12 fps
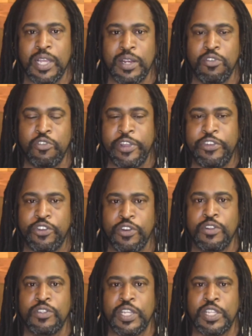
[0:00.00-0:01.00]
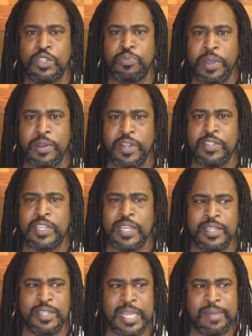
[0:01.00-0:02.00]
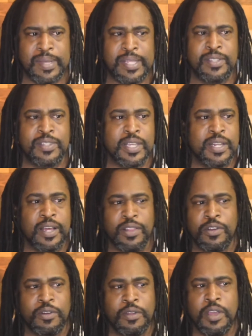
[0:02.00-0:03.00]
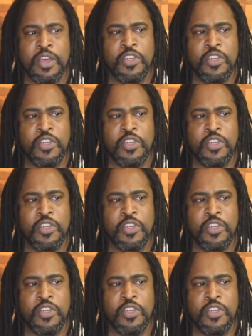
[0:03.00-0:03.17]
and creatures and spirits and demons and other